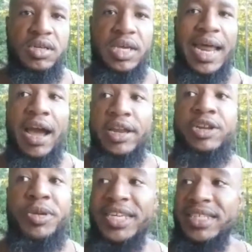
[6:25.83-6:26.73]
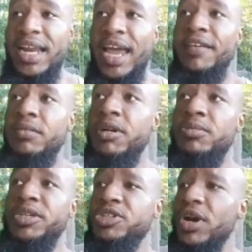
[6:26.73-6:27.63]
And how I knew, because I'd have the
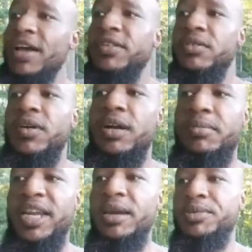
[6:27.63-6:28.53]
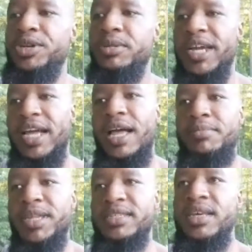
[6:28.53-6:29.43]
moment driving around my neighborhood, my
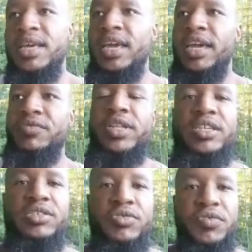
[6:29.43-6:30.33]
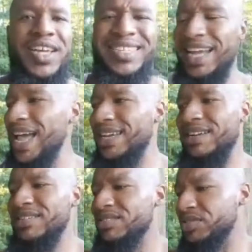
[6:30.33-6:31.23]
complex, and really just reflecting. I had
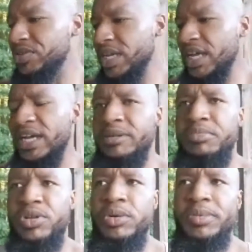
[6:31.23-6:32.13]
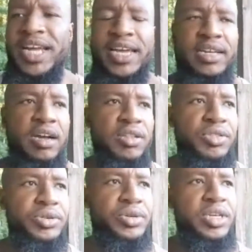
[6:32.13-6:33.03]
gone through unemployment. I had gone
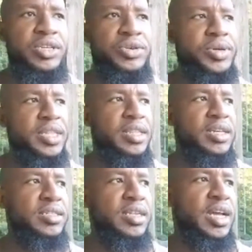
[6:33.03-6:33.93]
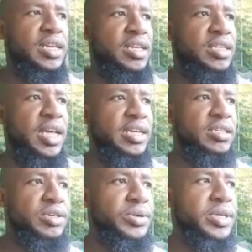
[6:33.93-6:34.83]
through doing things that I didn't like
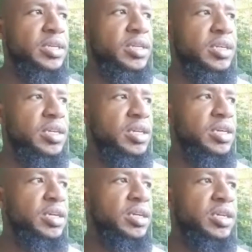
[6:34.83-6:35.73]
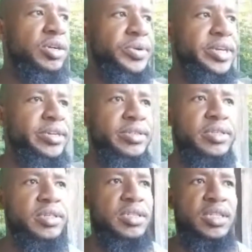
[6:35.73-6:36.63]
doing,
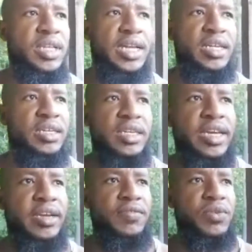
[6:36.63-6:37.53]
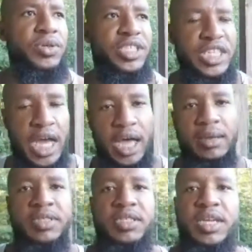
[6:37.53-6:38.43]
careers that I didn't care for,
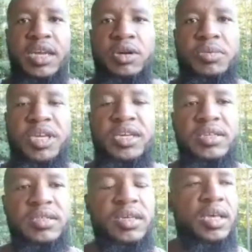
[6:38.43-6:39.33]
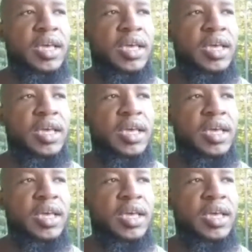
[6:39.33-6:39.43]
jobs, jobs.